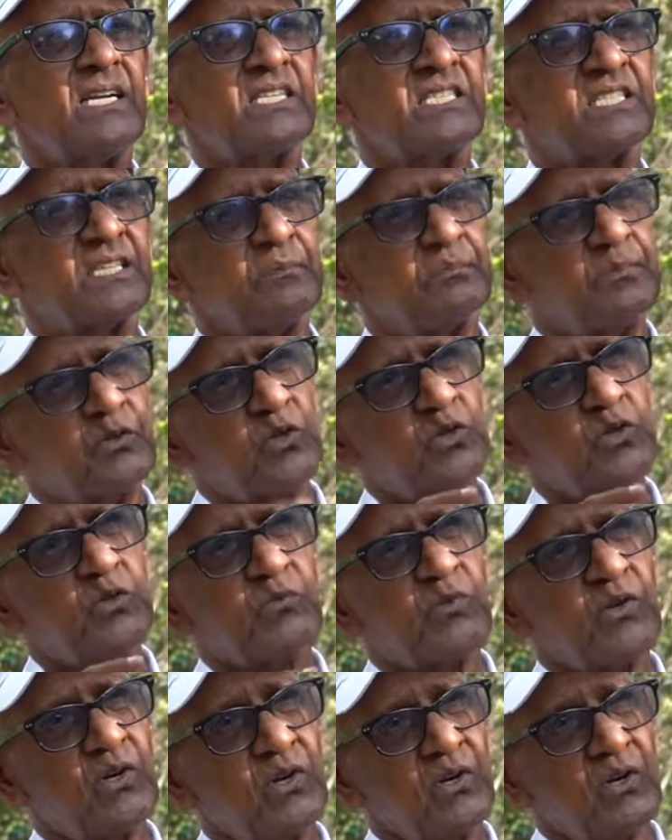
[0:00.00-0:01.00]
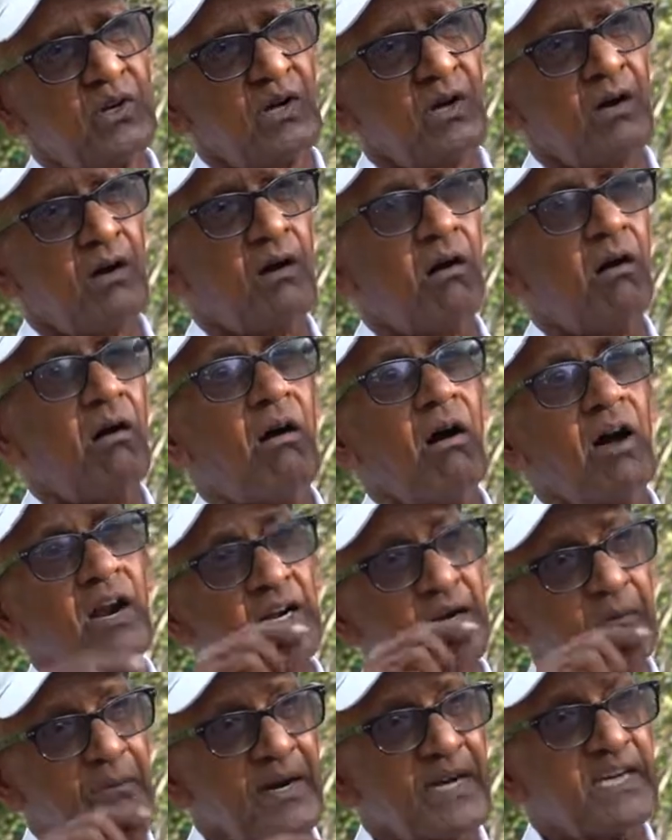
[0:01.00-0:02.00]
It is a beautiful
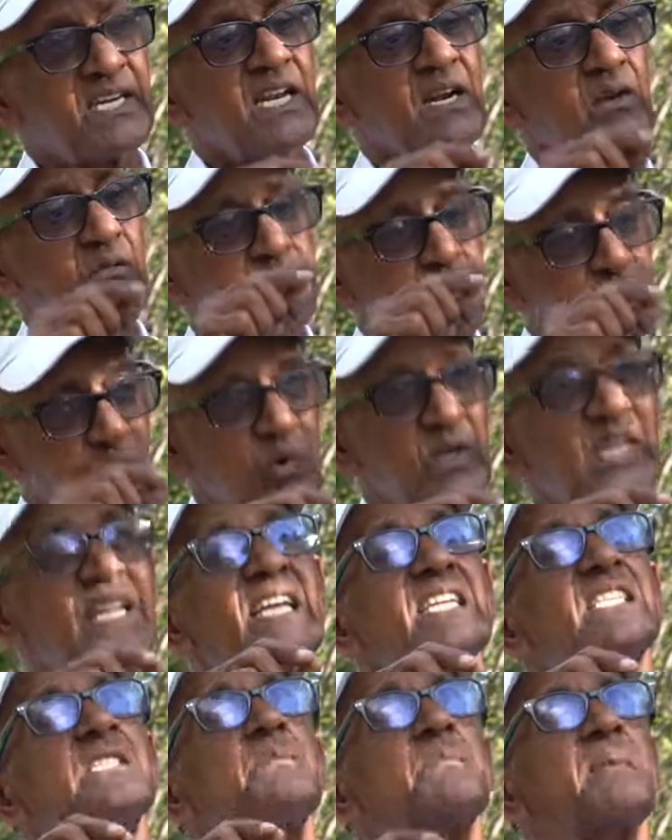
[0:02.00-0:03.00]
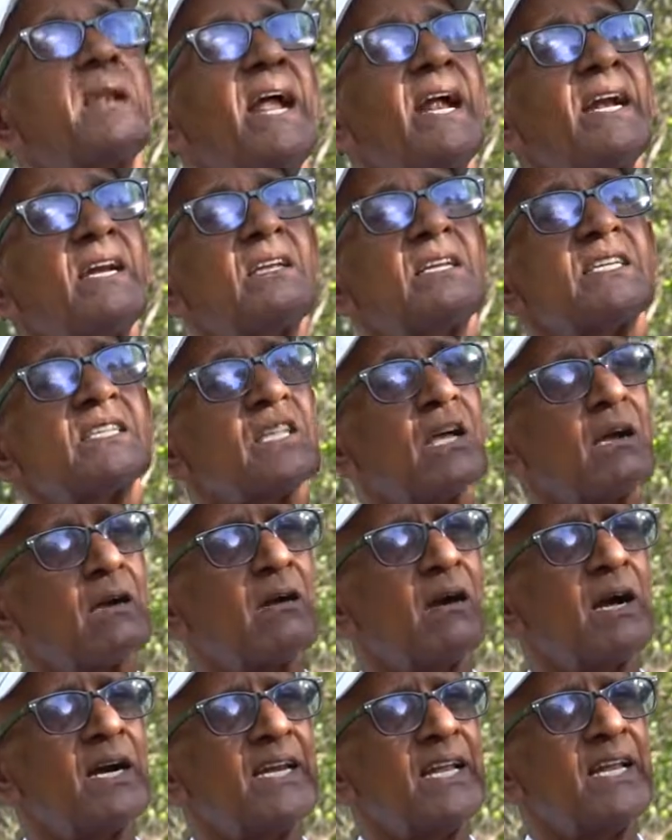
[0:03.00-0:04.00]
ornamental foliage plant in the
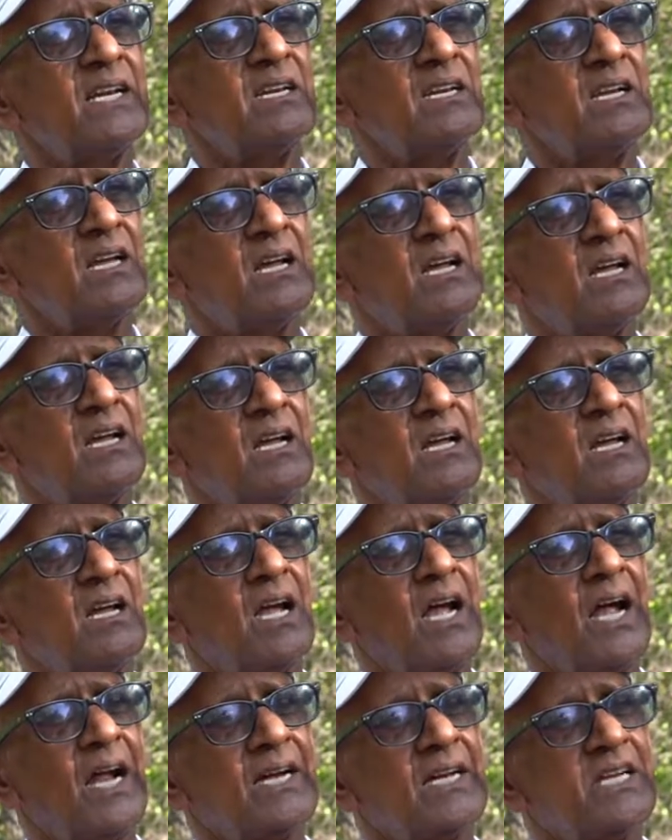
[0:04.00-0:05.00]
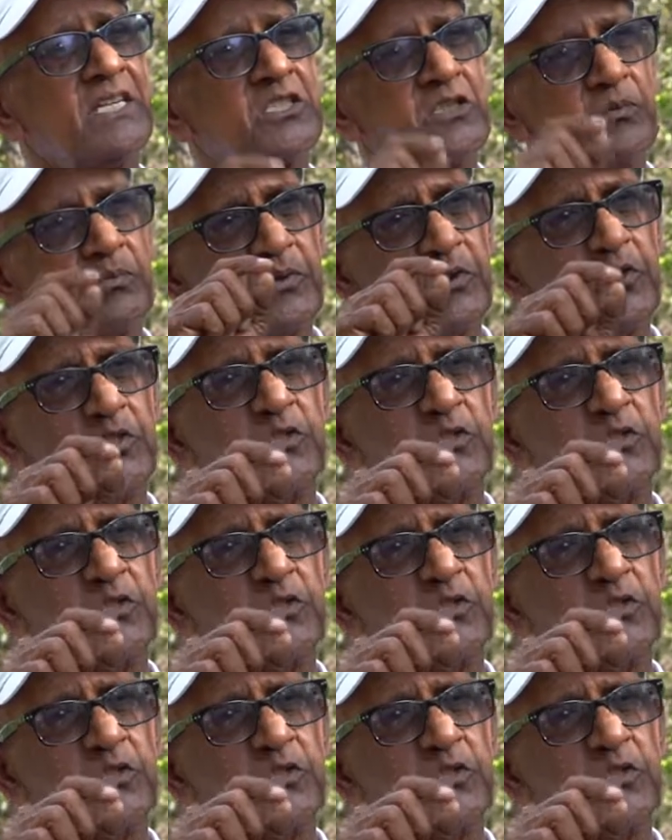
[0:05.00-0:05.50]
garden, and it is a